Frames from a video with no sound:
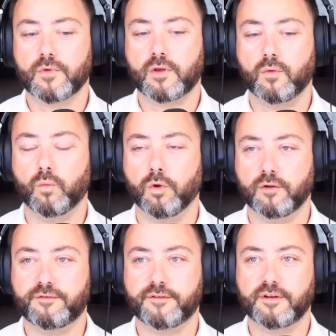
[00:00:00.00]

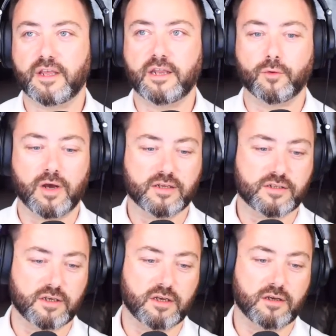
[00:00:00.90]
Wolf and
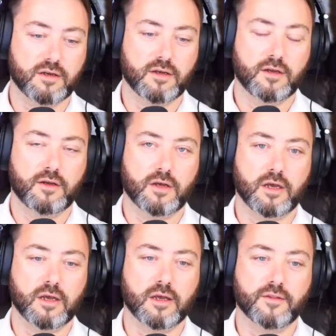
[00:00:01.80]
Iduasa.
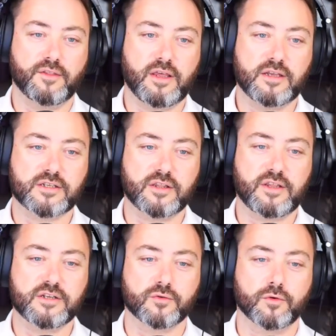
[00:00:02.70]

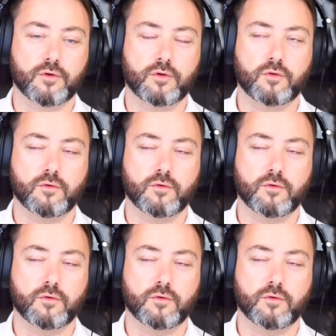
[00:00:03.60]
These are all